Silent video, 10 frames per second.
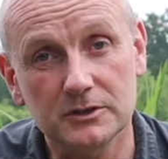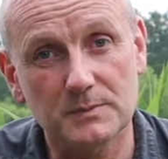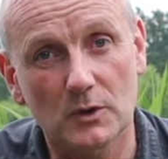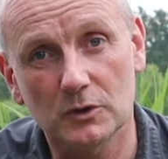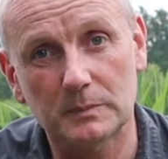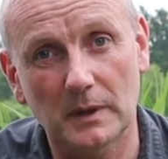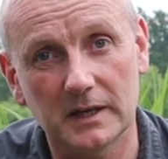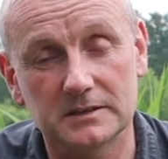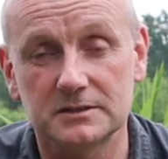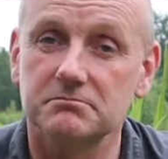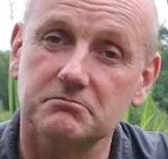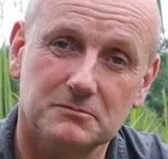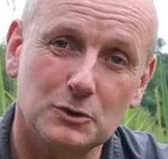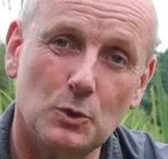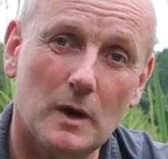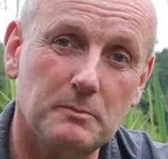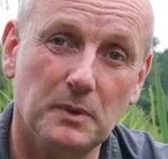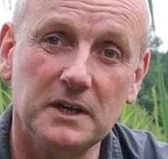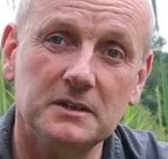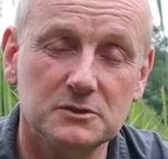my hook bait's quite
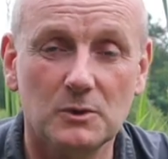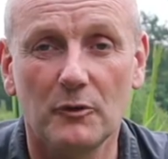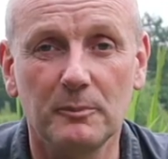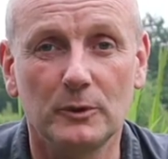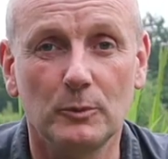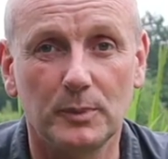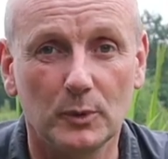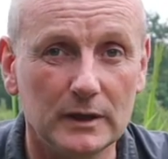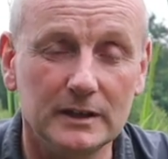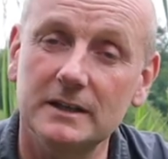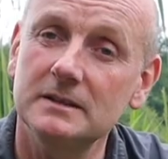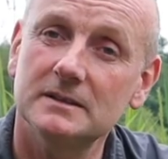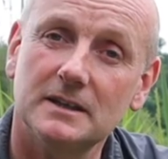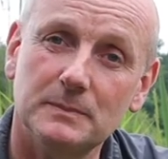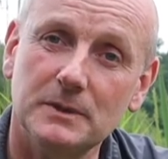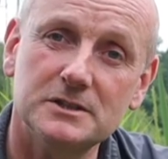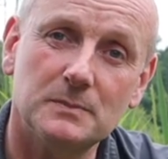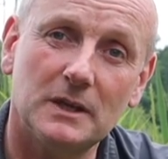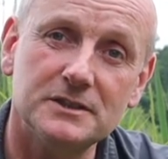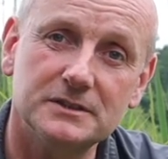big, 12 mil boilie and a piece of
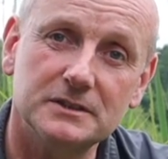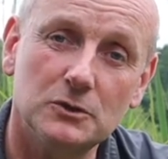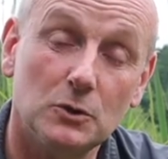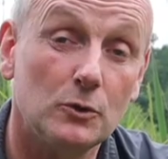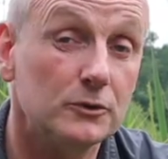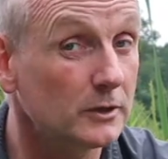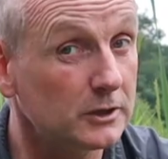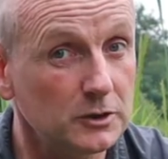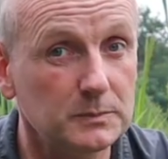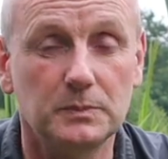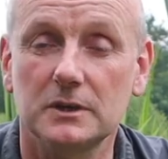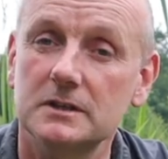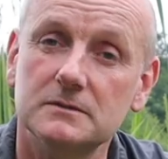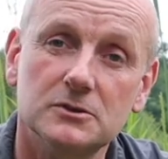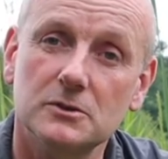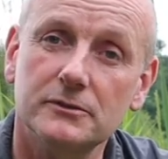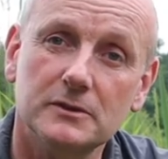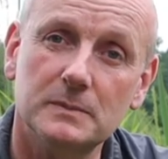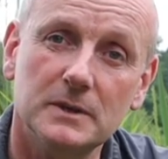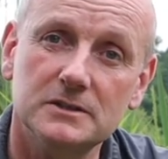plastic corn, or it could be 2 or 3
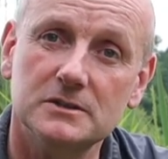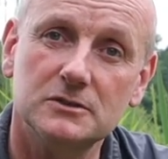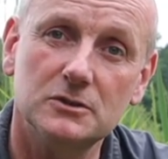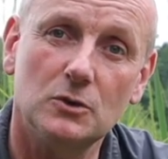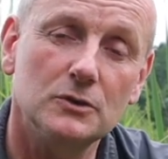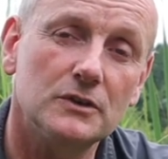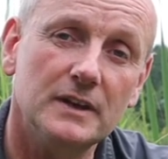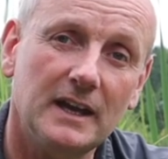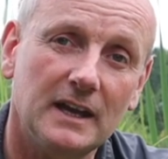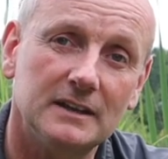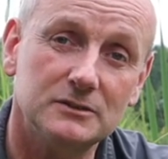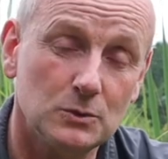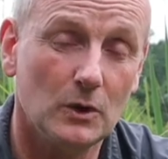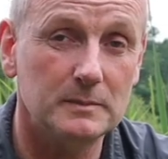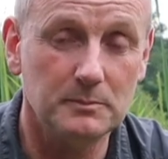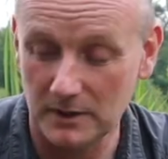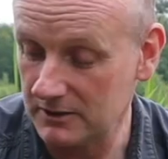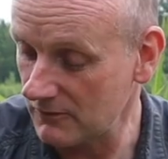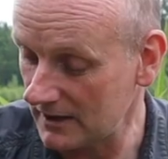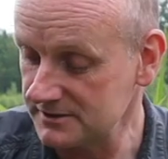pieces of corn on the hair, it's quite big
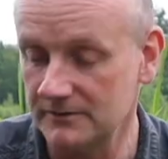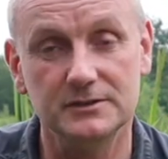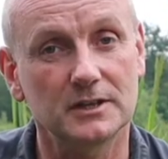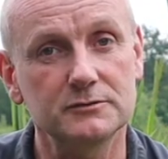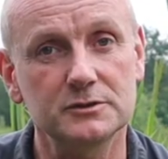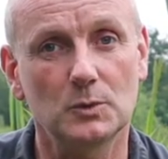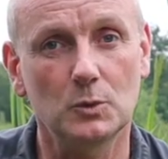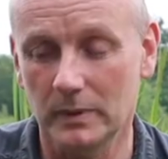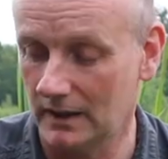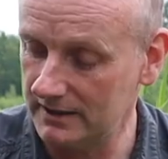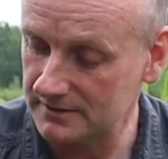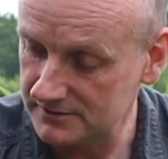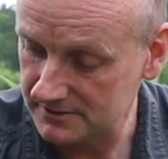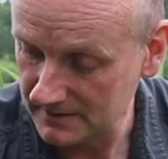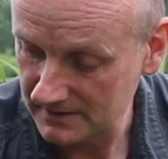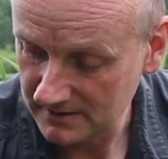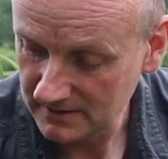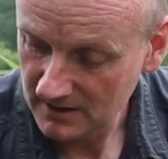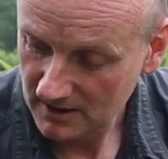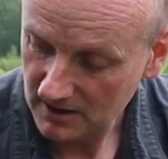relative to those small pellets.
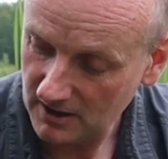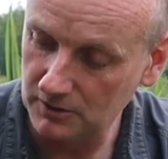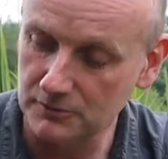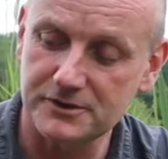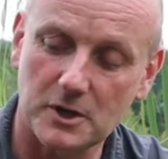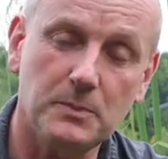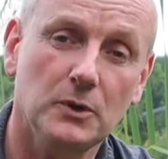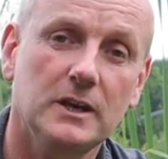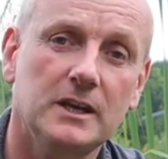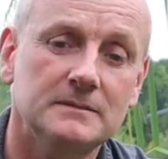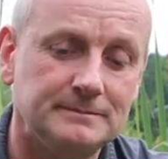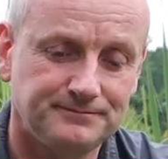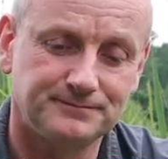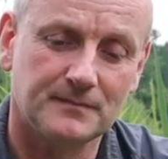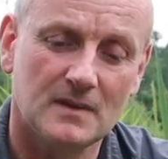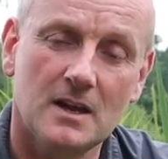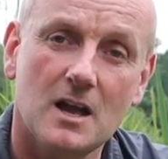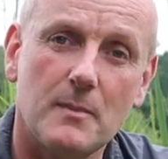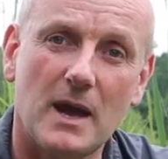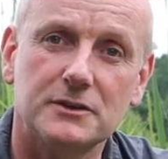I'll also put in
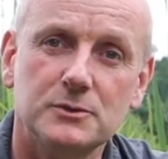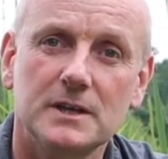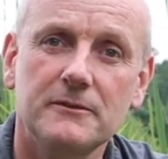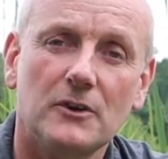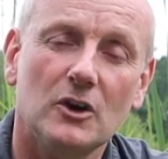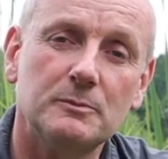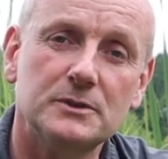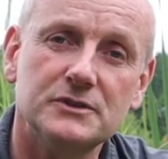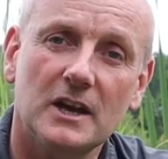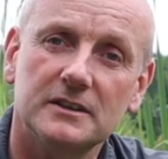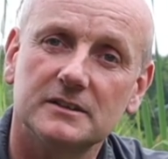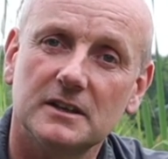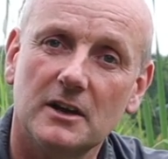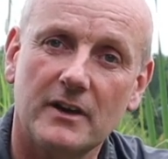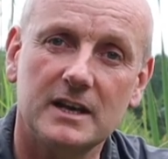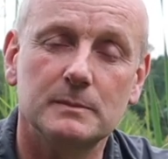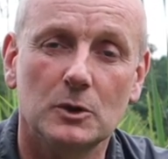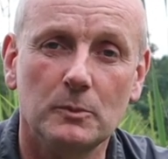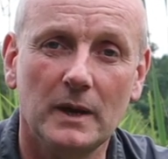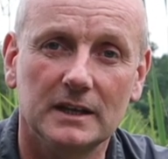about 25% of 8 mil
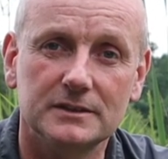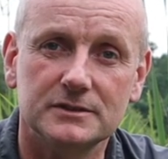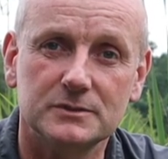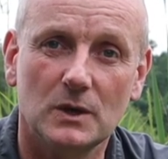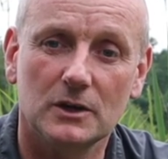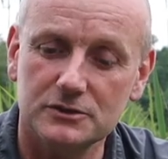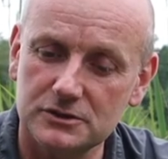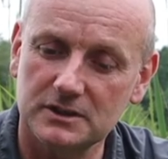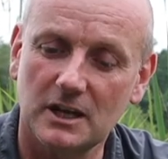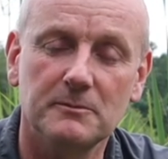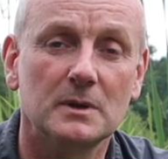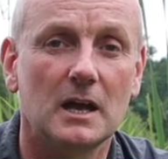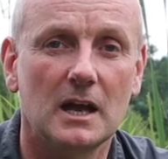pellets as well, just to give them